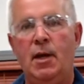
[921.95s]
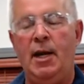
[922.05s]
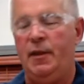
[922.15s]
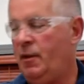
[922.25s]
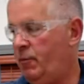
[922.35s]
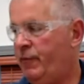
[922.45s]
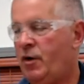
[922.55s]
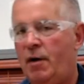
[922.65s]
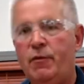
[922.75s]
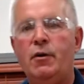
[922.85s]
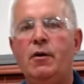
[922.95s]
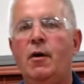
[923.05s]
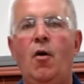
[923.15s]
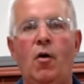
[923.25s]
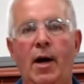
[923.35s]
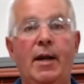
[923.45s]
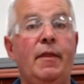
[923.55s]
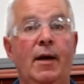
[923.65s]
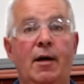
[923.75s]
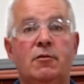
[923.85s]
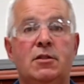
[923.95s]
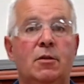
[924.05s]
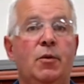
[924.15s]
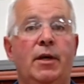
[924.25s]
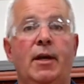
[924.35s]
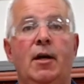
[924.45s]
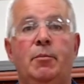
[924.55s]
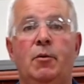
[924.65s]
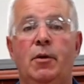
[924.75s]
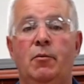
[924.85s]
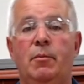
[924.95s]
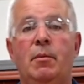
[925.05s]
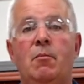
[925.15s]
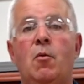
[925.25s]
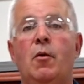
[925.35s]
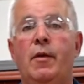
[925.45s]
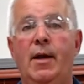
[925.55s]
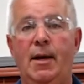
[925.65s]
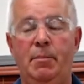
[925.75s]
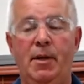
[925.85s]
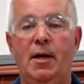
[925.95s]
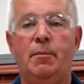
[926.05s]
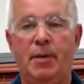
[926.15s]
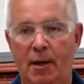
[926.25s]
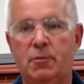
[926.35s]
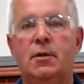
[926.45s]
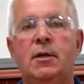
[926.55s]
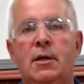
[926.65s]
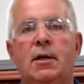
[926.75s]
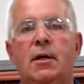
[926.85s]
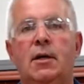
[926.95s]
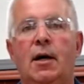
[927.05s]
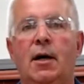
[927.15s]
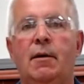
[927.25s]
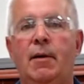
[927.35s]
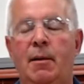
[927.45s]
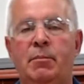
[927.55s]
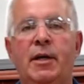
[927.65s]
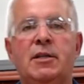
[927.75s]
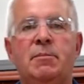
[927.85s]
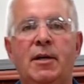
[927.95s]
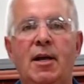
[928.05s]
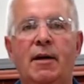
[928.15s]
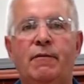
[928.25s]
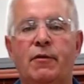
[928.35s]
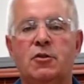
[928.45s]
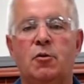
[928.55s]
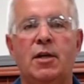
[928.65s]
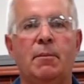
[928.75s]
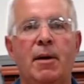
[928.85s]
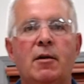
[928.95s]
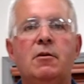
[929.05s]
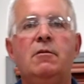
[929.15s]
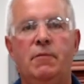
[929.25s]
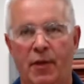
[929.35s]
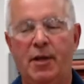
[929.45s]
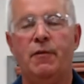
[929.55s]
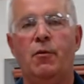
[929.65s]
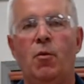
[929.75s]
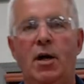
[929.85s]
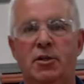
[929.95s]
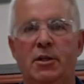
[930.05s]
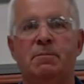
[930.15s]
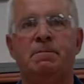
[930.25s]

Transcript: anything we've covered or anything else that we can help you with. We'd be more than happy to help you out. I'm Blaise Midnight for Zoetek Medical. Thank you for watching.